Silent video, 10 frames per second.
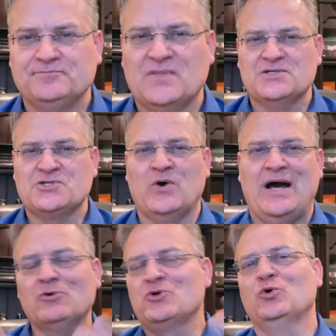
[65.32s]
So
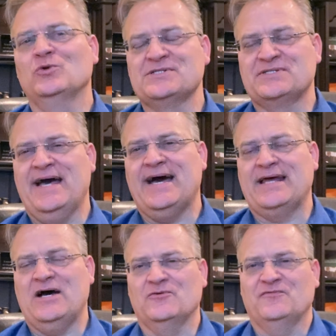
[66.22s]
how cool is that?
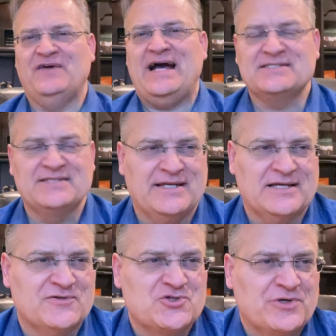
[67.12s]
How
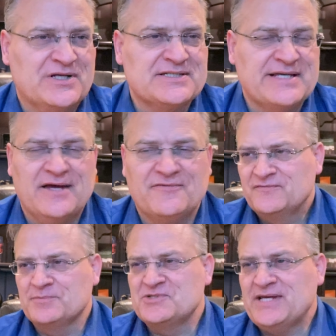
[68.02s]
fascinating of a trick is that
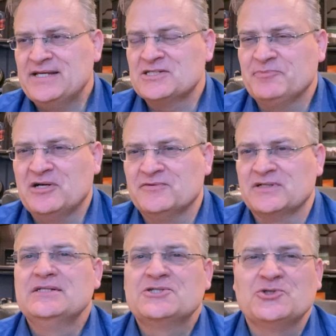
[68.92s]
from Satan to be
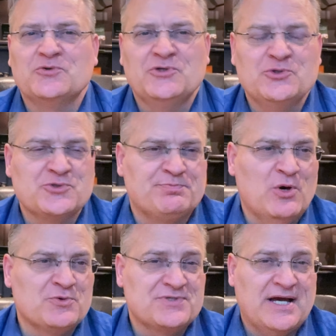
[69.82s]
able to use
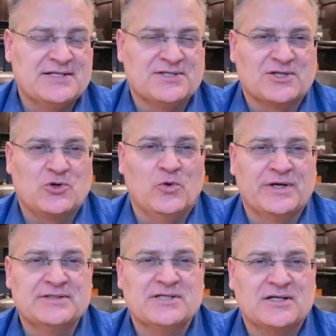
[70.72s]
both sides of the
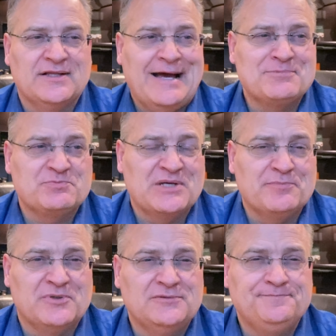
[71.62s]
coin to collapse
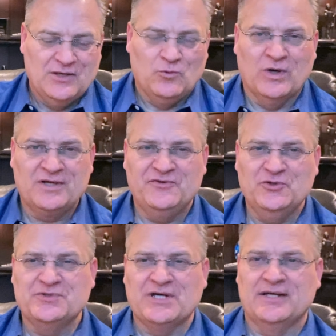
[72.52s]
people? What have
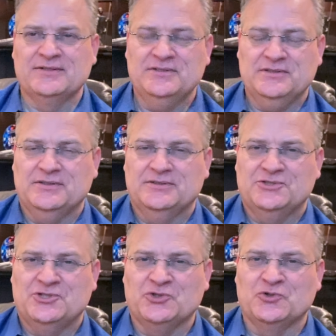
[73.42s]
you done
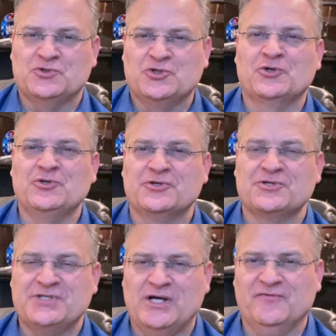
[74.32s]
to turn
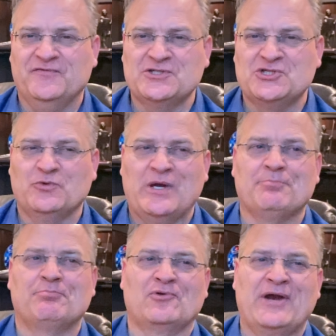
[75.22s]
yourself into a
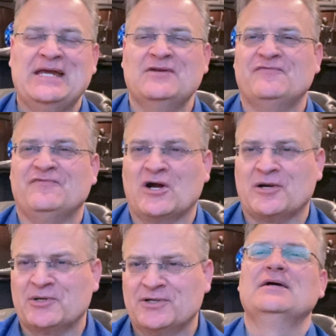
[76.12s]
brain
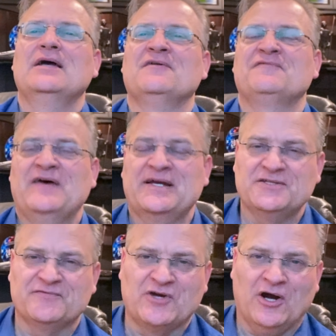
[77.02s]
farmer,
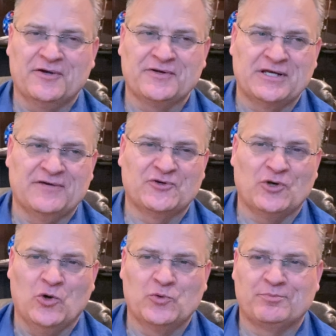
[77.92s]
effective gardening of
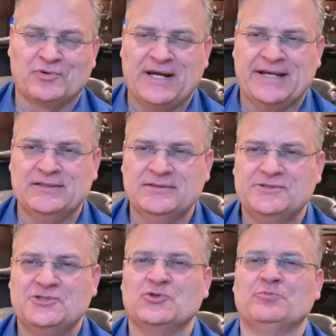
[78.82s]
your own
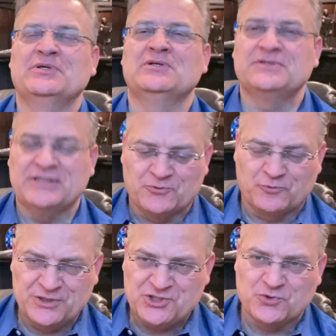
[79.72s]
brain, to build
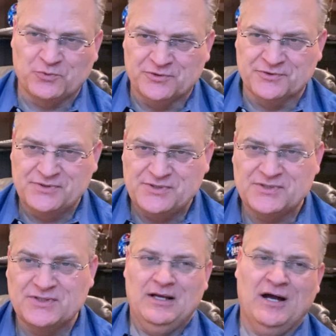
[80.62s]
in
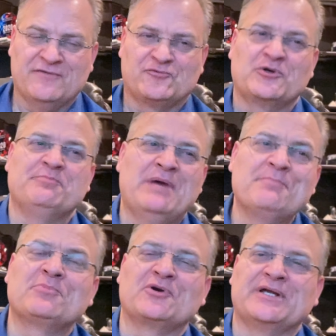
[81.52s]
rituals of
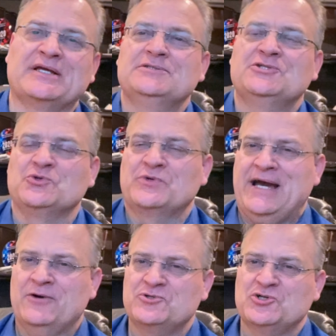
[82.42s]
remembering to
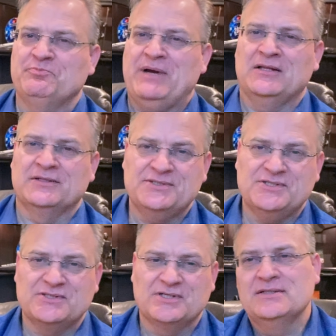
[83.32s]

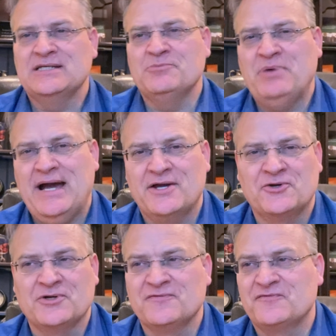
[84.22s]
counterbalance the
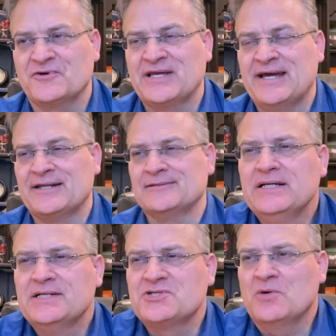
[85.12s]
pattern of forgetting?
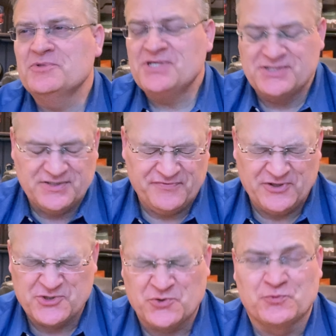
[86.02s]
It's almost as if
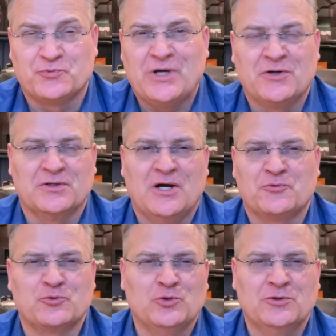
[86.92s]
there's a
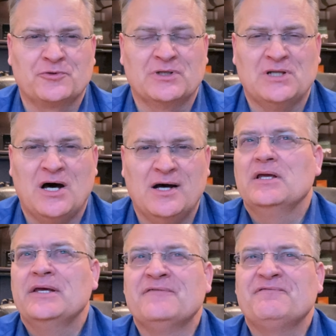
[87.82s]
rule or a
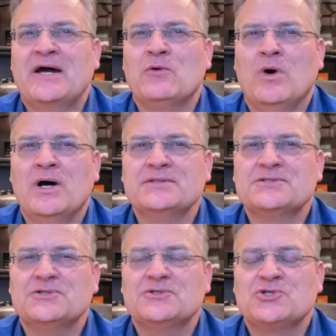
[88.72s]
law. If I
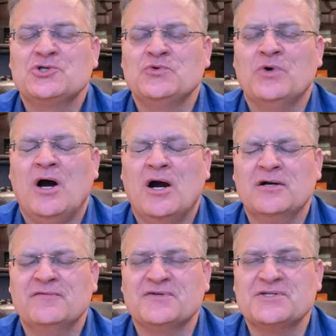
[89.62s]
want to
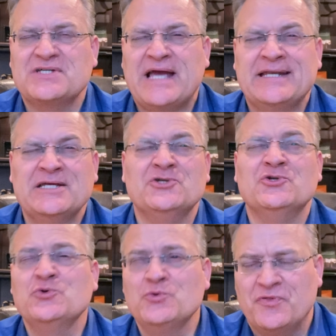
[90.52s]
harvest any
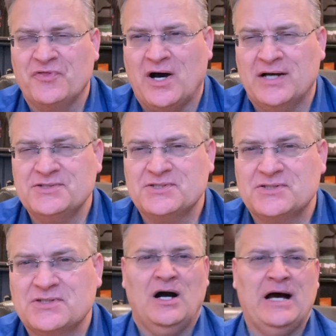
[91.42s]
new
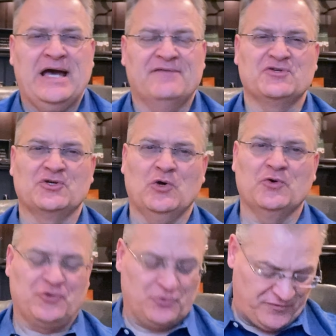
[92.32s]
thoughts, I have to
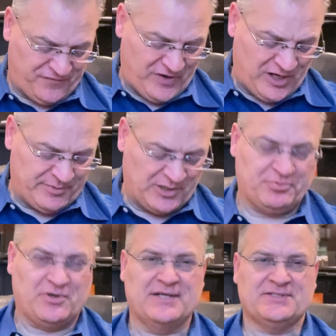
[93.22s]
go through the farming
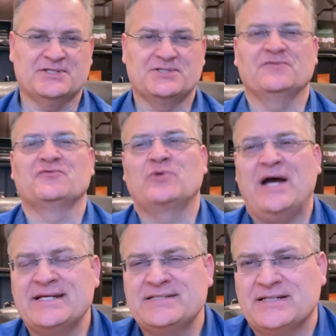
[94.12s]
process of
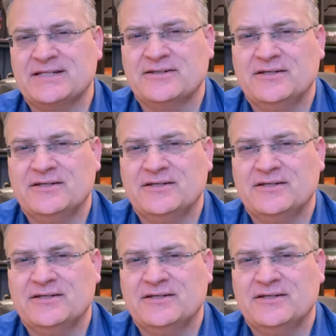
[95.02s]
writing.